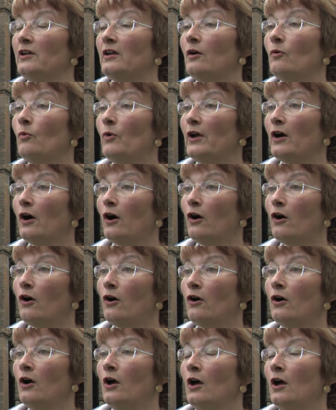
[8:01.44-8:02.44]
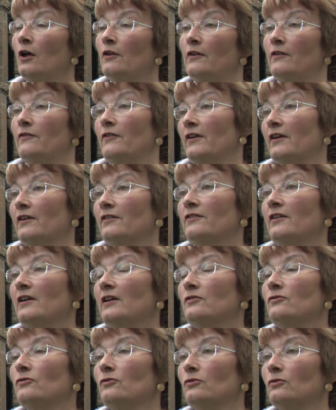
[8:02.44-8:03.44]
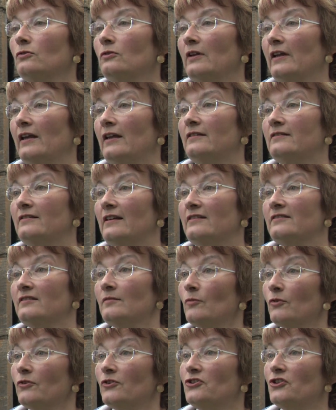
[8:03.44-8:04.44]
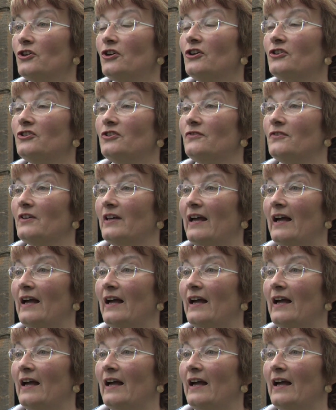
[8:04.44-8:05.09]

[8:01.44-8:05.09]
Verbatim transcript: You know, we are, that the cathedral is, is the mother church of the